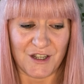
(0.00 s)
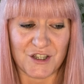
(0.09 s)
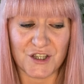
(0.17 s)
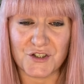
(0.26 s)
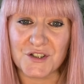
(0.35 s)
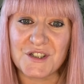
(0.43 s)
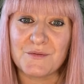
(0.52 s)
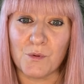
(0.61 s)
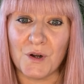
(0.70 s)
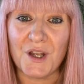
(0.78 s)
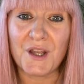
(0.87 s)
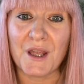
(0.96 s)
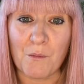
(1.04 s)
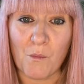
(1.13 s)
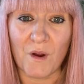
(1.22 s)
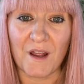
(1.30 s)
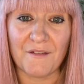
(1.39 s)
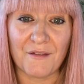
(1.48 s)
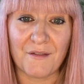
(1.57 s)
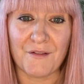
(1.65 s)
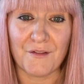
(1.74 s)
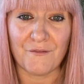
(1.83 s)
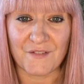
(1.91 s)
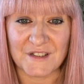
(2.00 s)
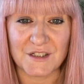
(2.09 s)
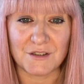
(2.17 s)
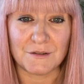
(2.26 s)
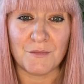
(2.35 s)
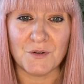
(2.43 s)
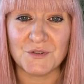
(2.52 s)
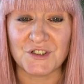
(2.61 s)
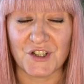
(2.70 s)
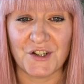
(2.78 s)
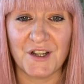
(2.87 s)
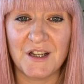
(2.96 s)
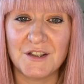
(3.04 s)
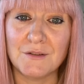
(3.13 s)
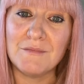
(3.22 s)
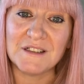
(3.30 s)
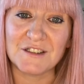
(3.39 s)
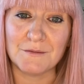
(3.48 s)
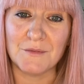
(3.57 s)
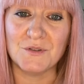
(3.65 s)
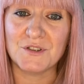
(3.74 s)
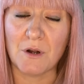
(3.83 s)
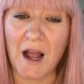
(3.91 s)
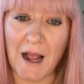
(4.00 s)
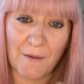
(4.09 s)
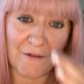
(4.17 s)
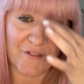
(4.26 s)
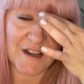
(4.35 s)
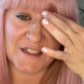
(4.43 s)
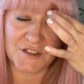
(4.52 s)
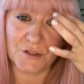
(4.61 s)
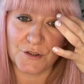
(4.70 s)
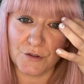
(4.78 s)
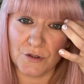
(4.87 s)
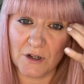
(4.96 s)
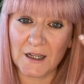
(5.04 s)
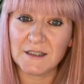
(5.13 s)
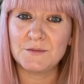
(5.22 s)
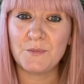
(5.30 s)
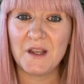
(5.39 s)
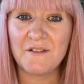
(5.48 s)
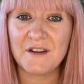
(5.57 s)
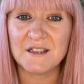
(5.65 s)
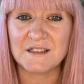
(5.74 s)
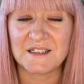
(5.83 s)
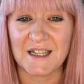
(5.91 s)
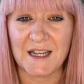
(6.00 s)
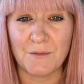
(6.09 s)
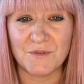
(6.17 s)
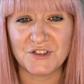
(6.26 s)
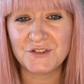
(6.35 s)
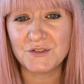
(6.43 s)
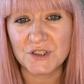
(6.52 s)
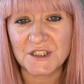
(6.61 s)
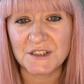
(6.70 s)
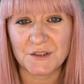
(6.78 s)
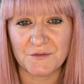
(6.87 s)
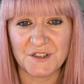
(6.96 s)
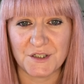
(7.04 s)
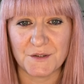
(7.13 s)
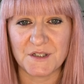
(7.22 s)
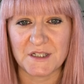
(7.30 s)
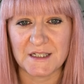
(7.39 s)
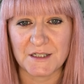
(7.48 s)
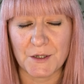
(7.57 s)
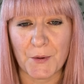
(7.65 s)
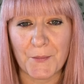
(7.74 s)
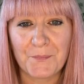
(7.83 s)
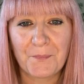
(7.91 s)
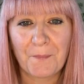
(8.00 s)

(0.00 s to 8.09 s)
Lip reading: you're just working with the physical emotion, the mental emotion, or however it is that you're experiencing, and we're just looking to reduce it. So